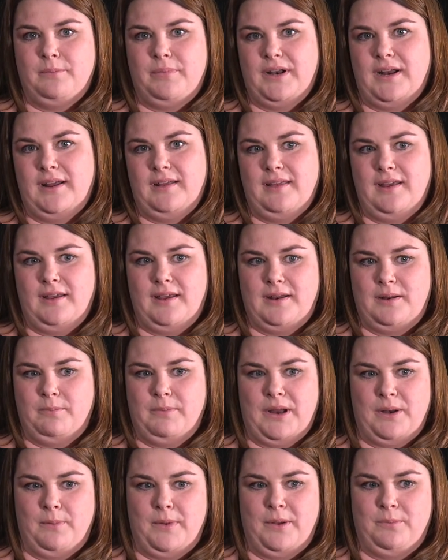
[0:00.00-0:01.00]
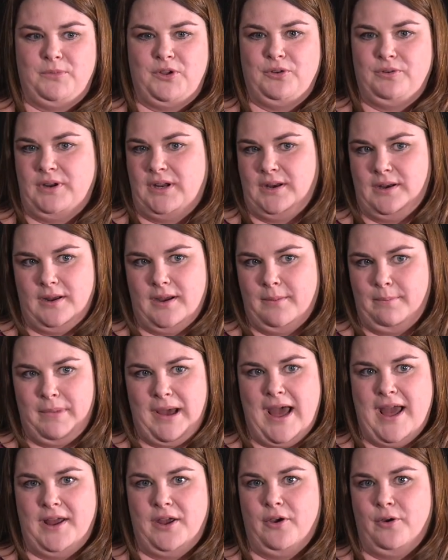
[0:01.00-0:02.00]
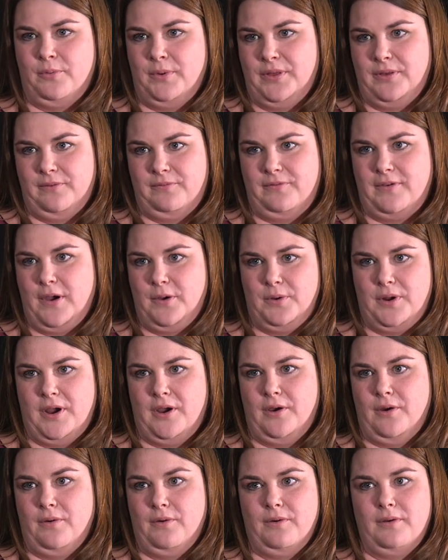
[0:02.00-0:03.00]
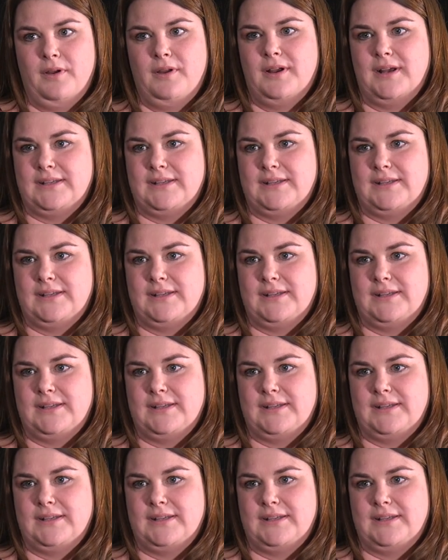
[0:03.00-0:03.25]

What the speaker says: but I think at a minimum you need a bio with a photo,